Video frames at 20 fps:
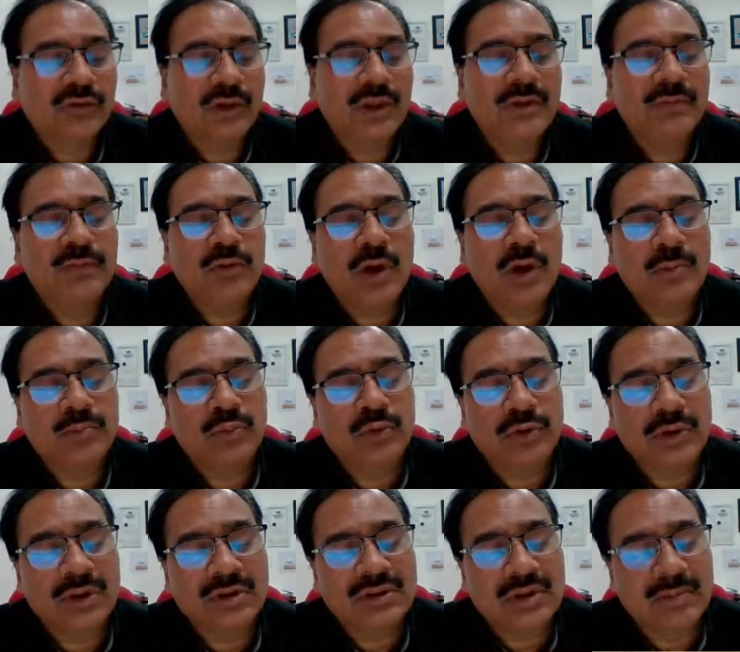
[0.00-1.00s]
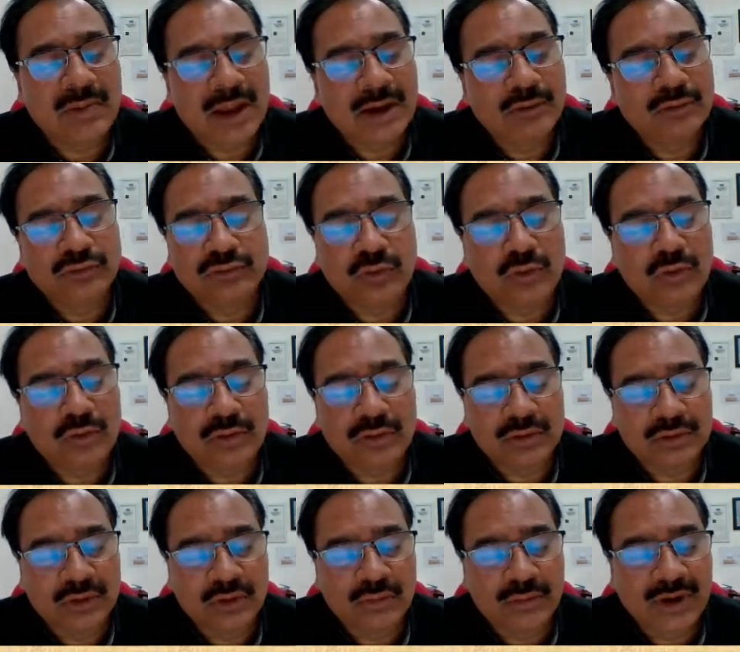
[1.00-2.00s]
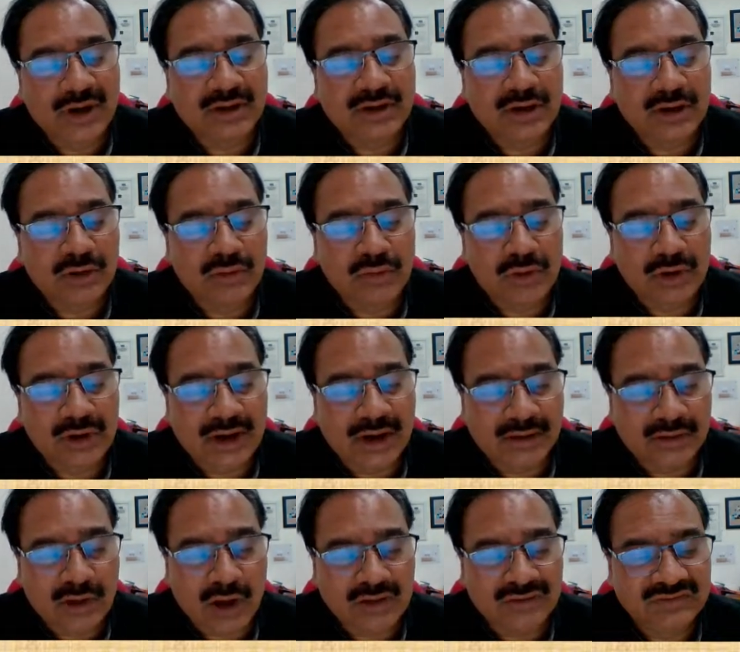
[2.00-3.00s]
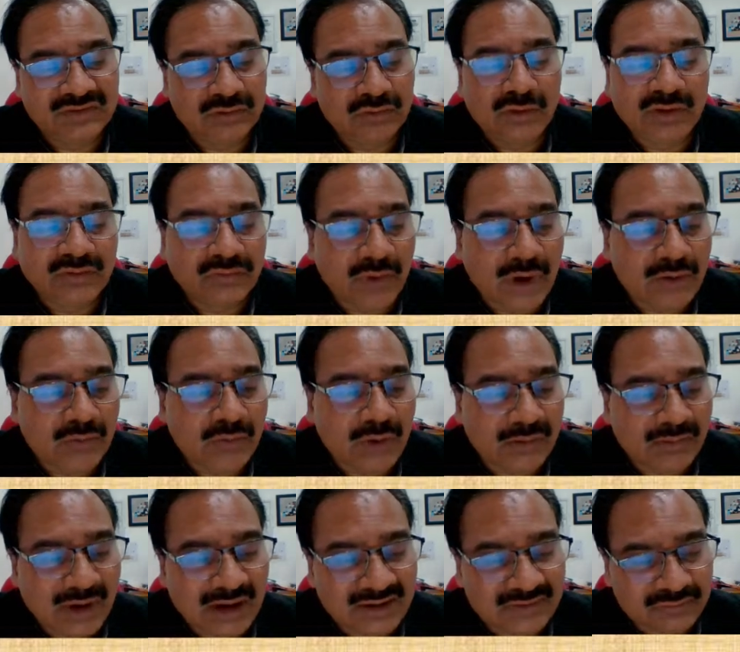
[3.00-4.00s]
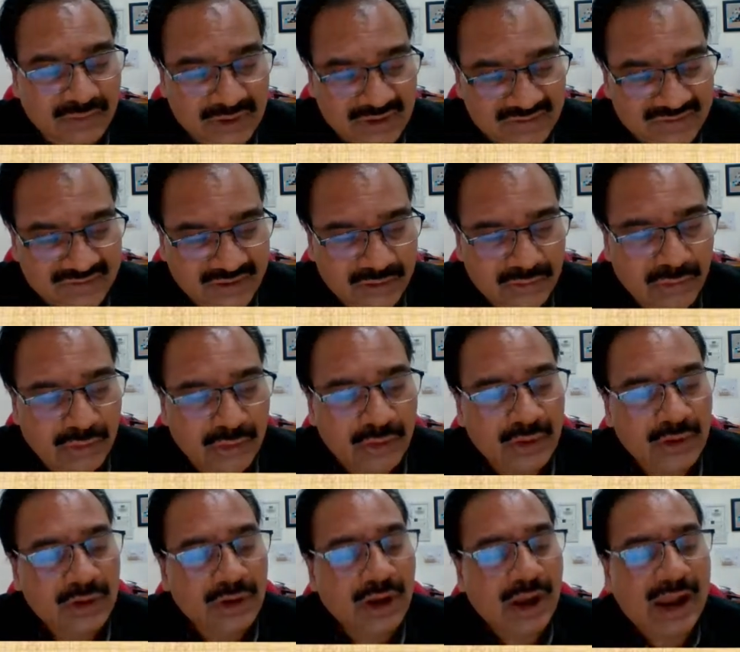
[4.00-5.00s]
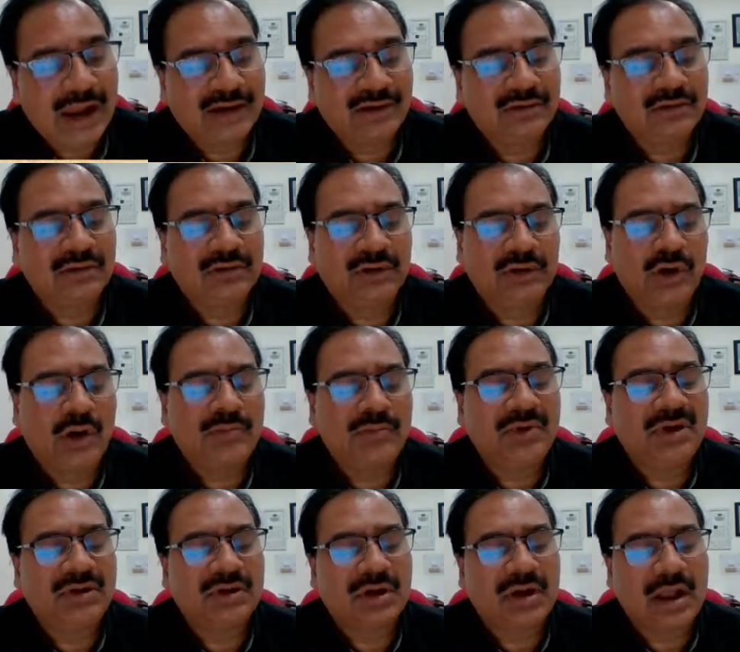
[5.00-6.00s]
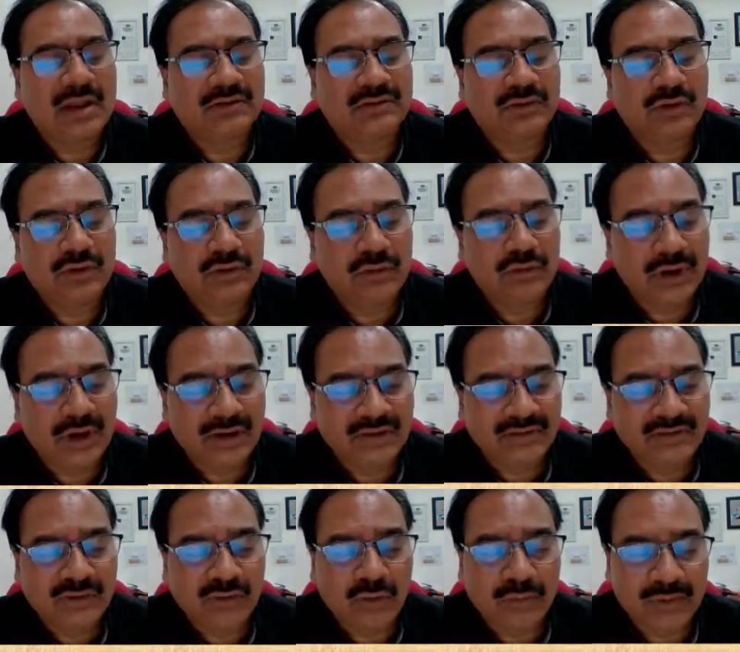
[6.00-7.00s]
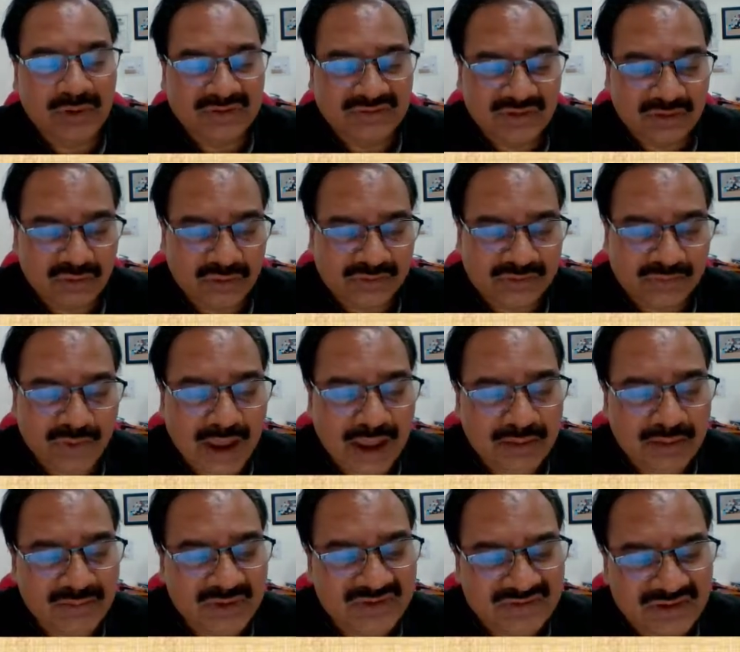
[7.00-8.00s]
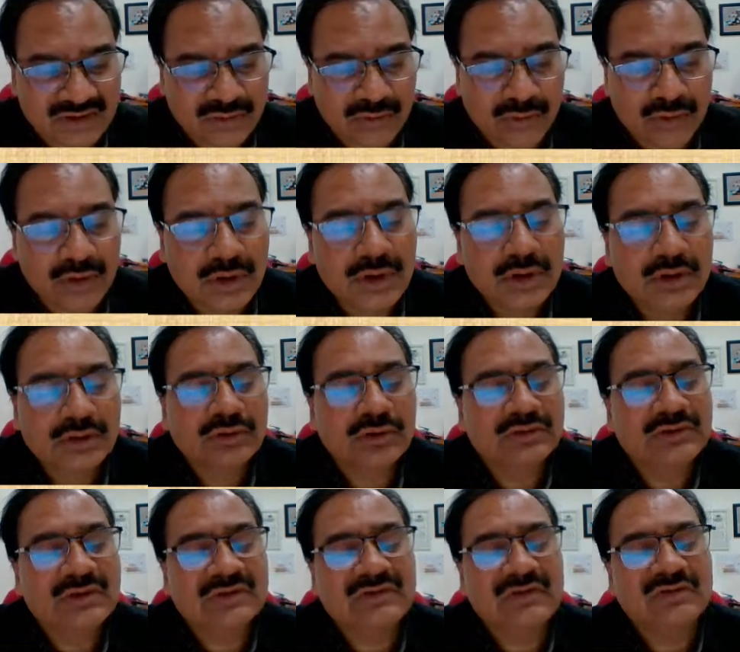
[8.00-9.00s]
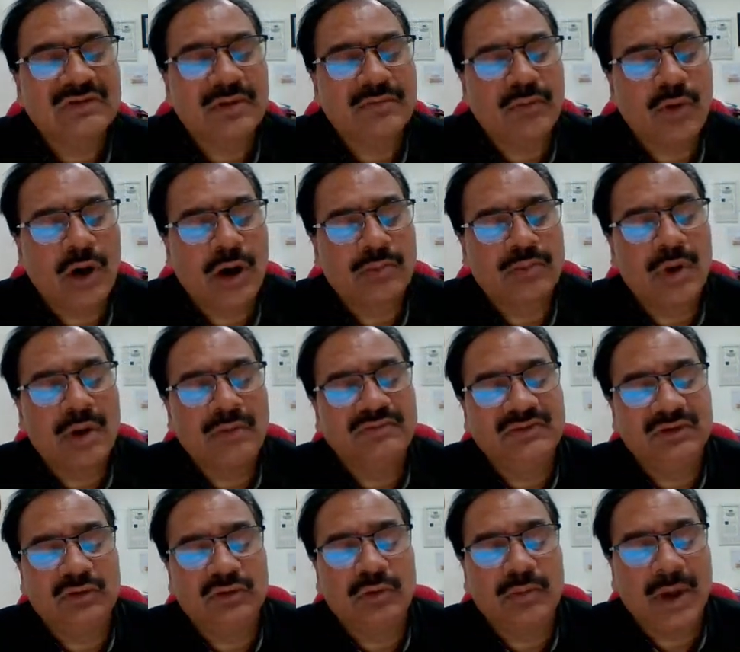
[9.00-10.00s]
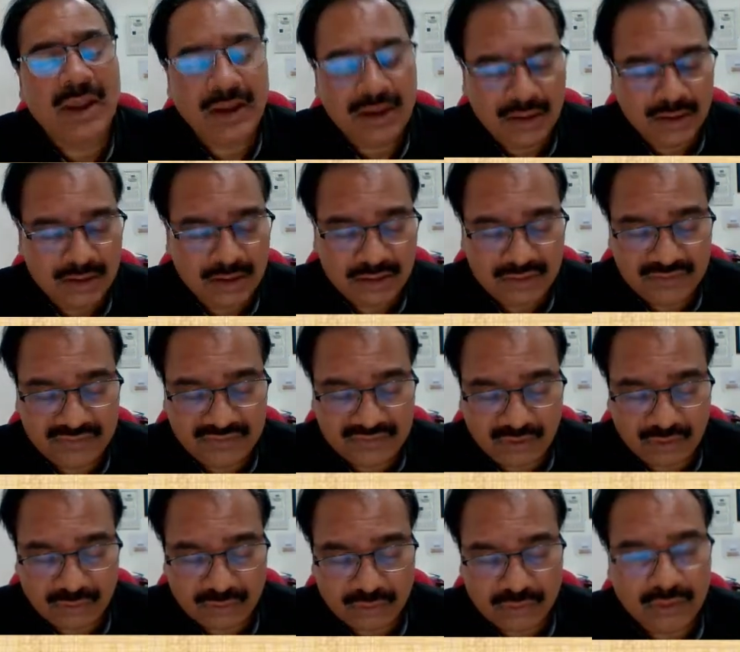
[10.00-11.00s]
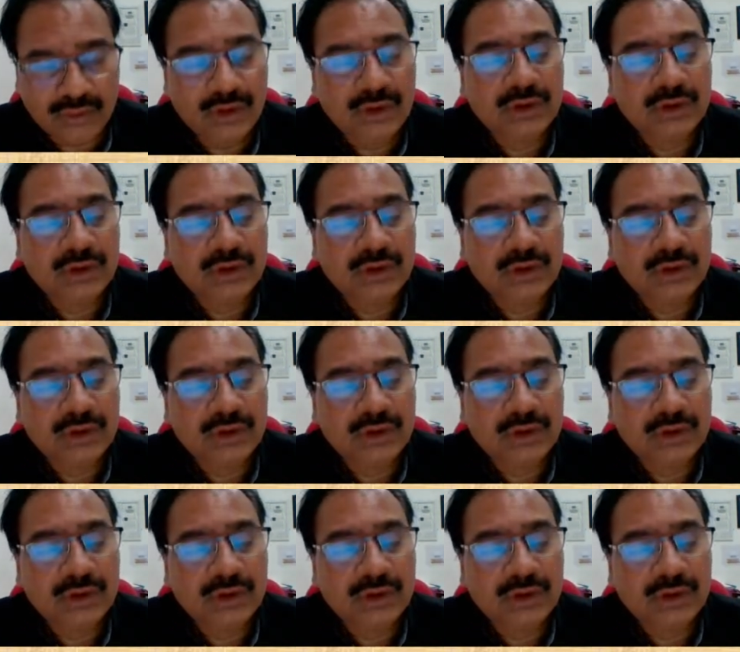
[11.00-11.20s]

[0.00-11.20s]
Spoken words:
If you are putting the value to numerator, you will get cos 0 is 1, 1 minus 1 is 0, and denominator also you will get 0 plus 0 square means 0. So this is the form of 0 by 0.